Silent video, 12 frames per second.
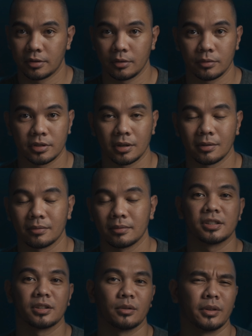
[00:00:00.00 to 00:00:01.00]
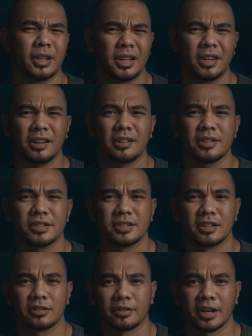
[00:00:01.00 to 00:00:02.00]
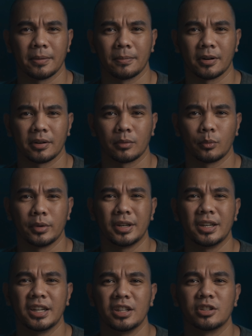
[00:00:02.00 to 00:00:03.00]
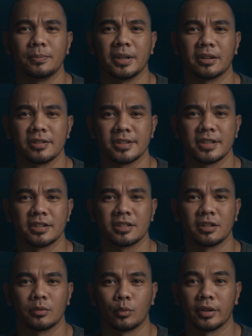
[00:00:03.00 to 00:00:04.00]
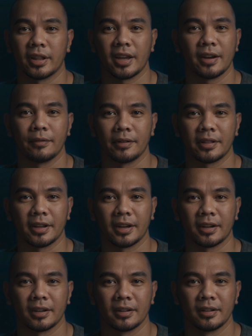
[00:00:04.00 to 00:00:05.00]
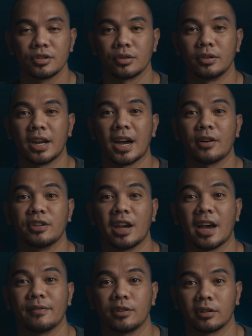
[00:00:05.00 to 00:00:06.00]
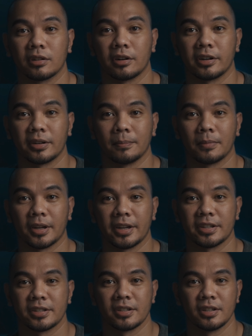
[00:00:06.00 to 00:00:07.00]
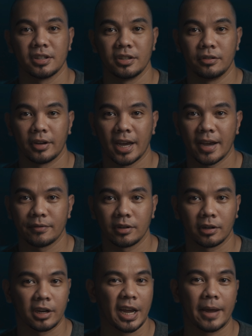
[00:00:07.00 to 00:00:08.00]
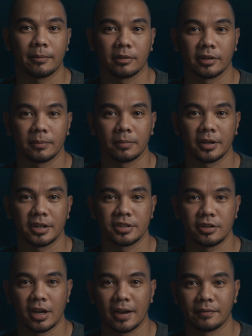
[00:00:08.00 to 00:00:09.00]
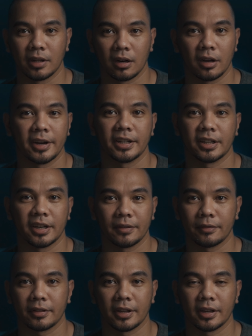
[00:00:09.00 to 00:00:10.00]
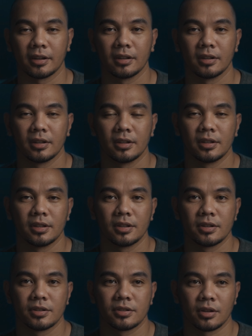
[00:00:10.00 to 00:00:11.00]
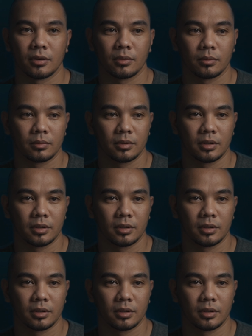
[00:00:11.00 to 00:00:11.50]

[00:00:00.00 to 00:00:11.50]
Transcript: do so. So here's the tricky part. We need to be consistent with everything. So now you have your tart in place, you have your camera in place, you have the light and everything. So